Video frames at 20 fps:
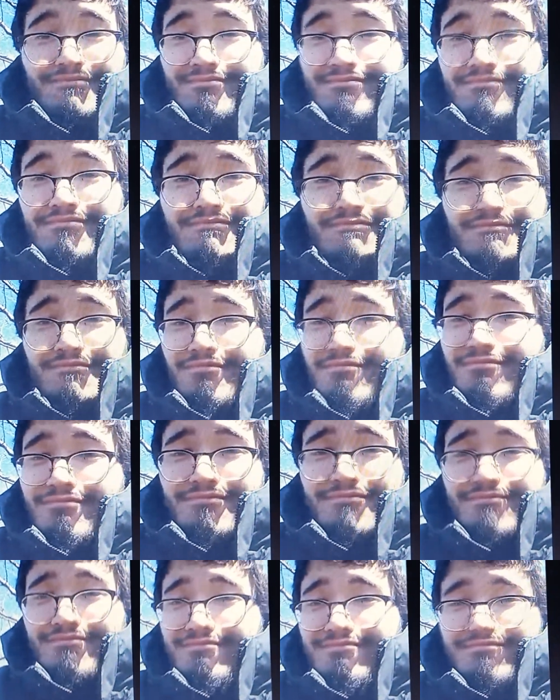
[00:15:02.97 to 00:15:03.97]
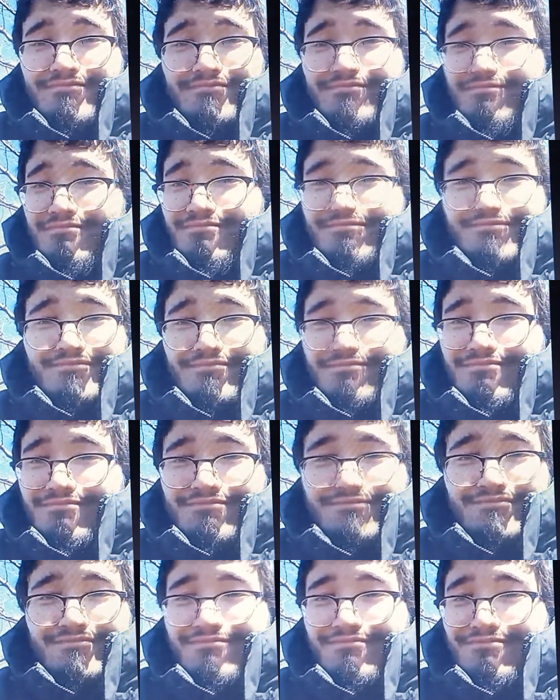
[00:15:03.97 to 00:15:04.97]
Yeah, Dylan's shaking his head.
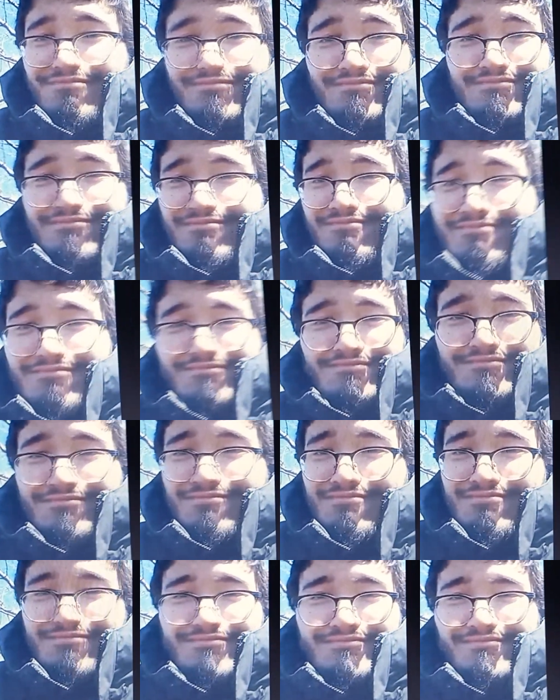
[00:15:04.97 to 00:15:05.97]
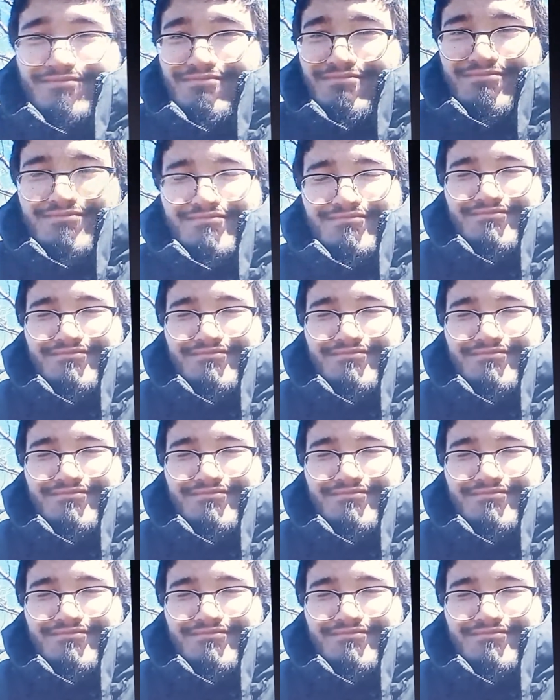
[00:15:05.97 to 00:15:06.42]
All right, D Shap in the